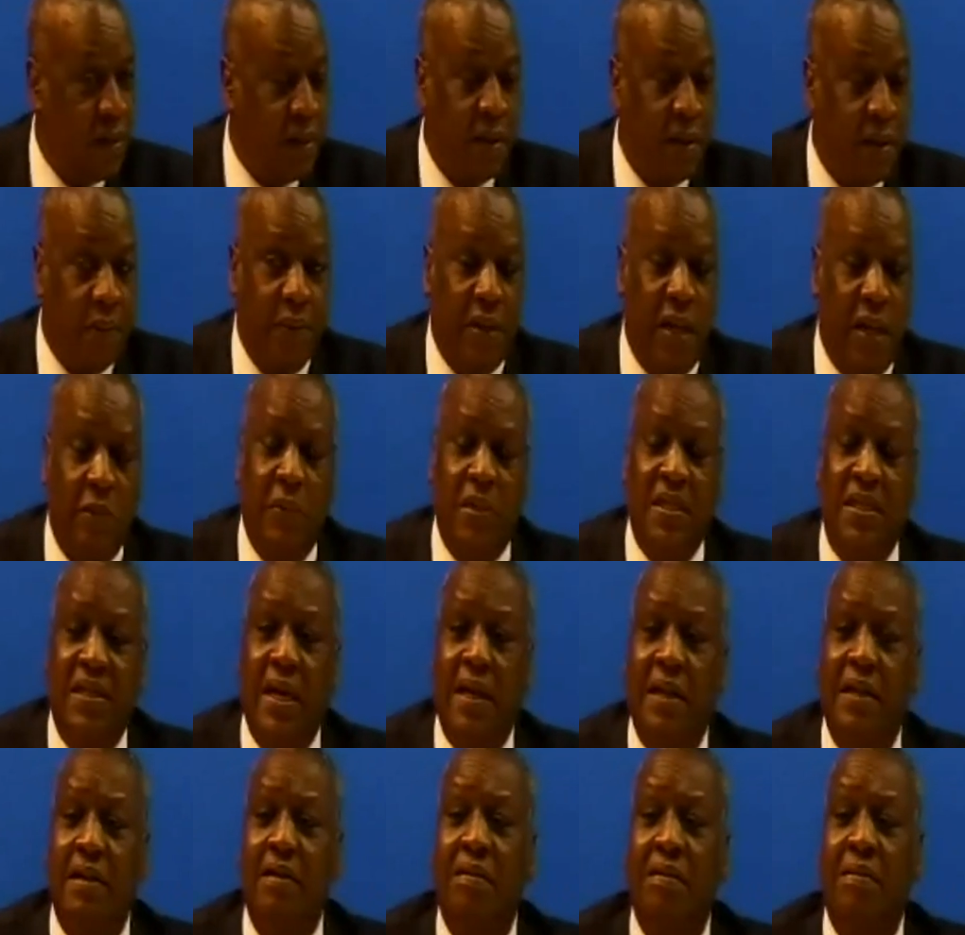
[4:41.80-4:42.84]
Then we
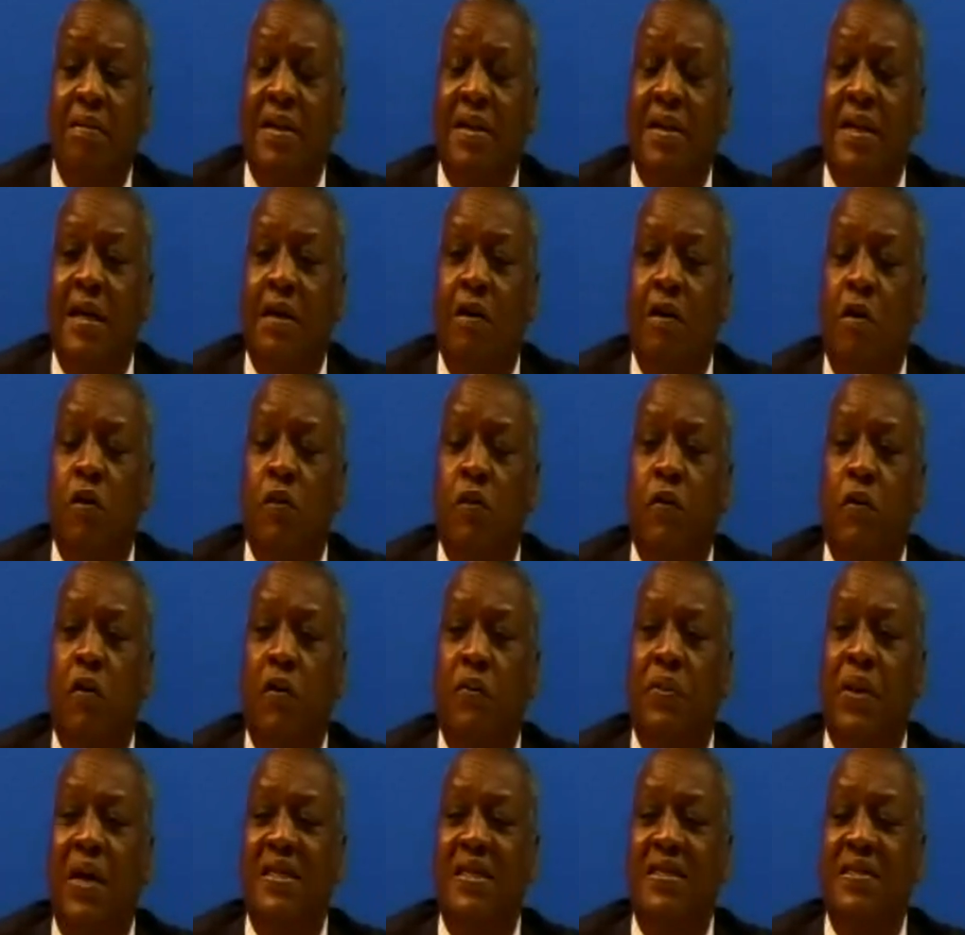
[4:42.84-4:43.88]
said, although
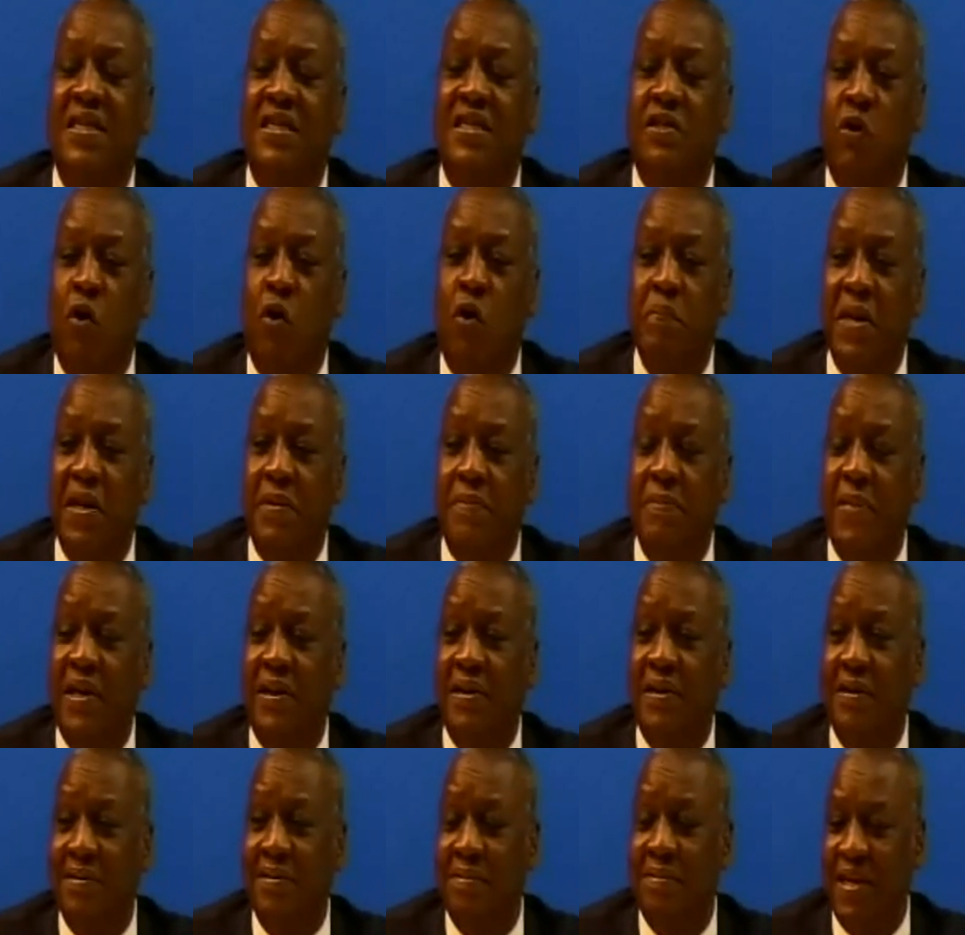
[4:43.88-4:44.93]
there's this
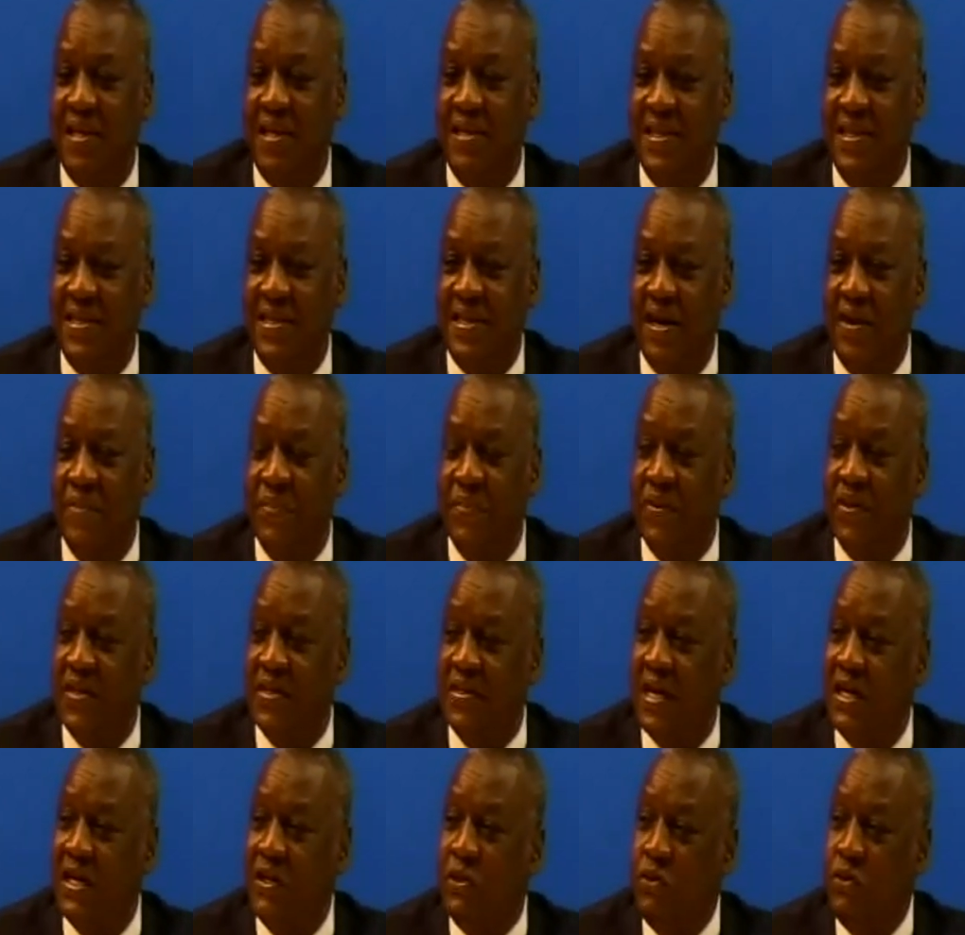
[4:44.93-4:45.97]
commitment, but these countries,
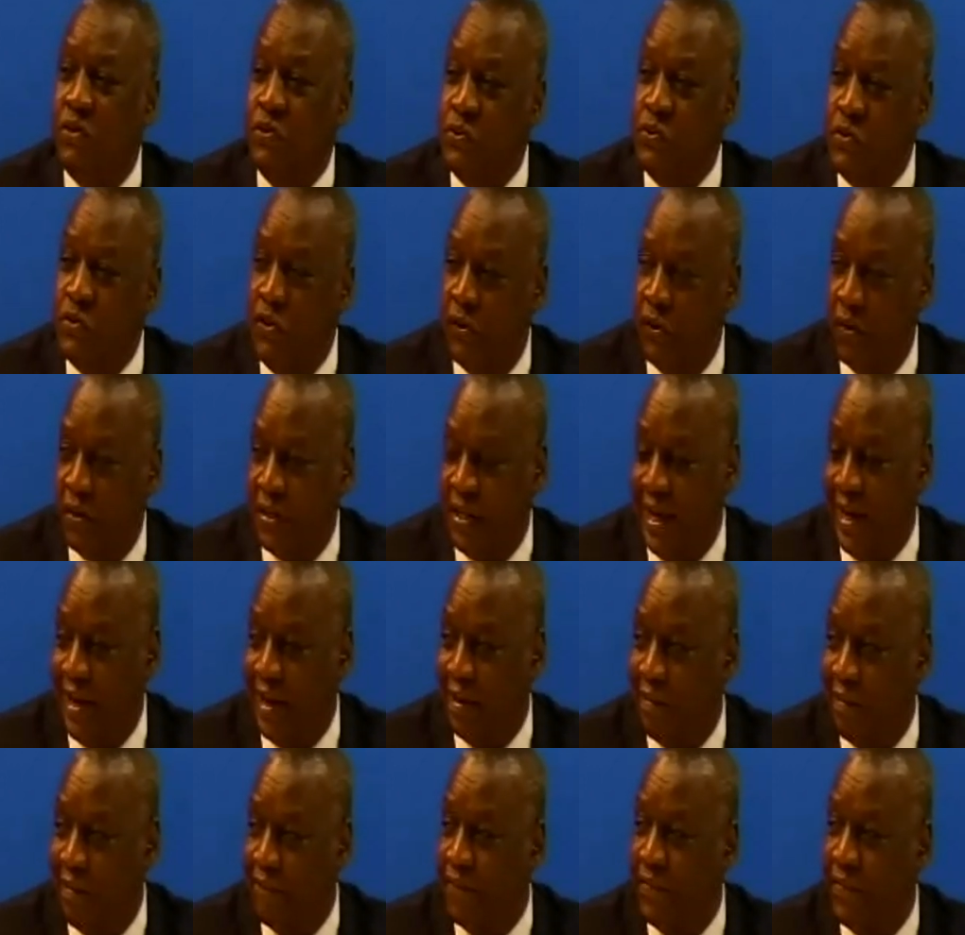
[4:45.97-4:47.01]
they do not
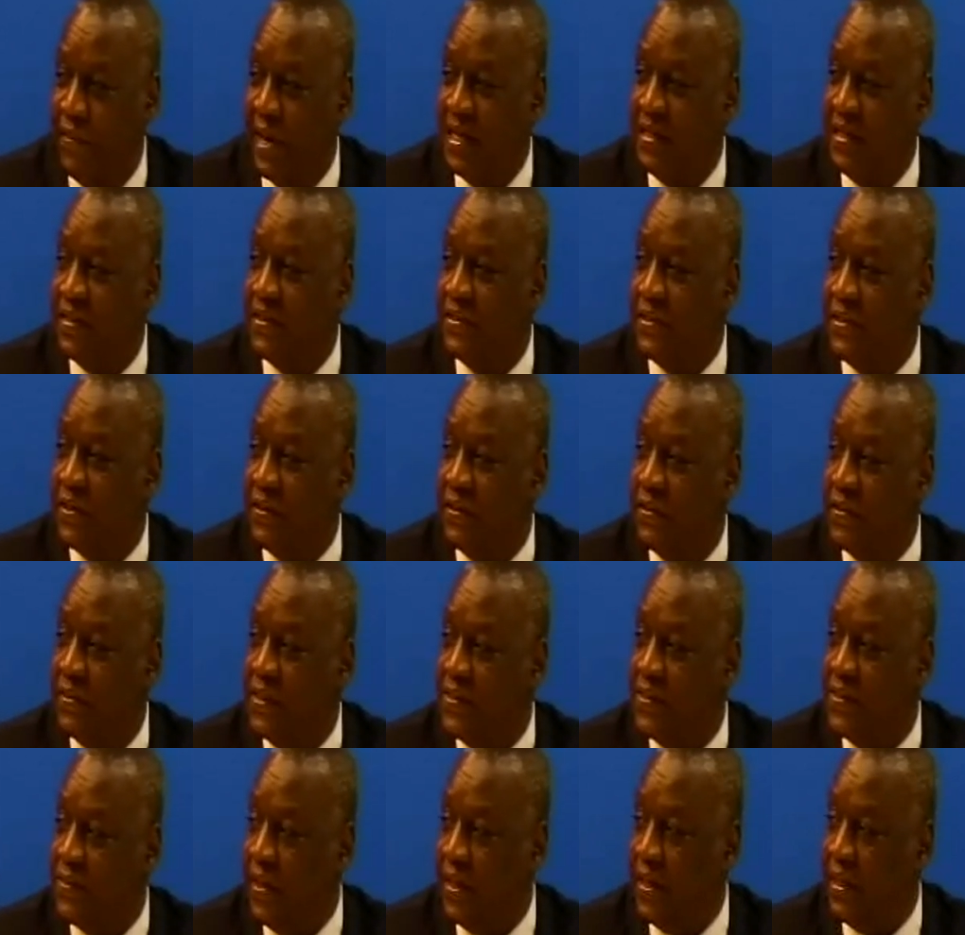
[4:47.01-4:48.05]
have national security
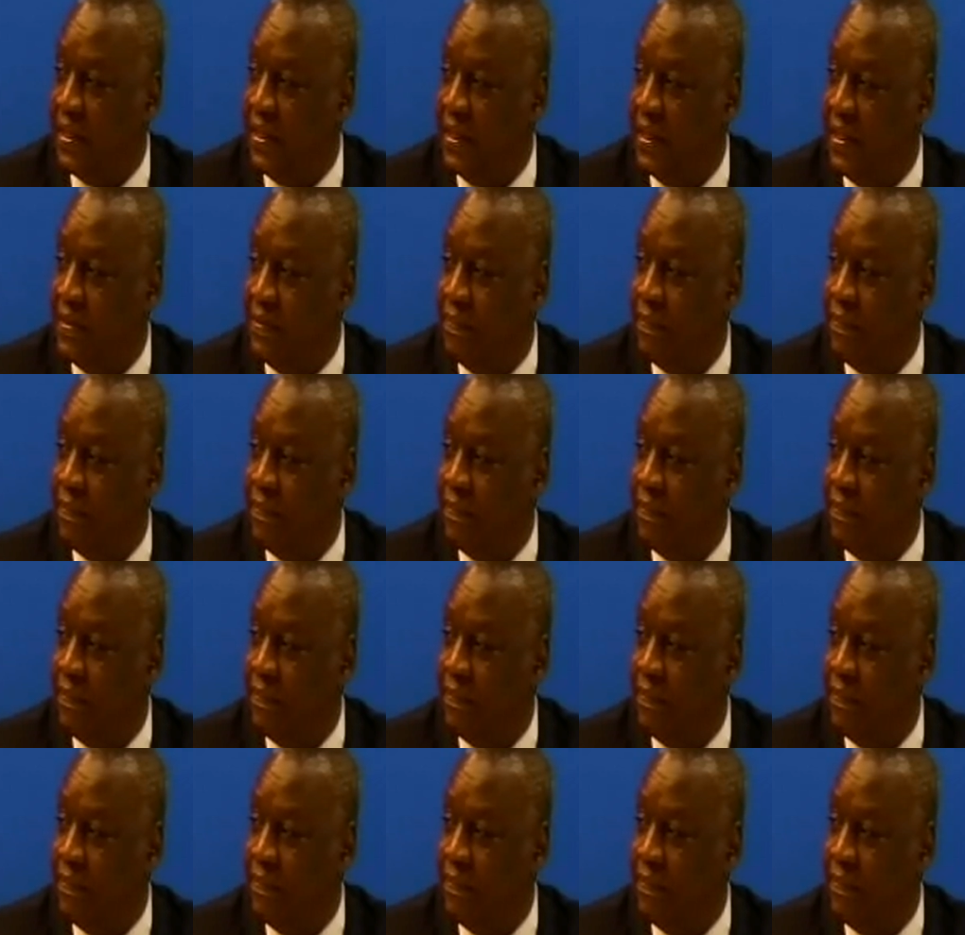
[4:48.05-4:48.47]
strategies.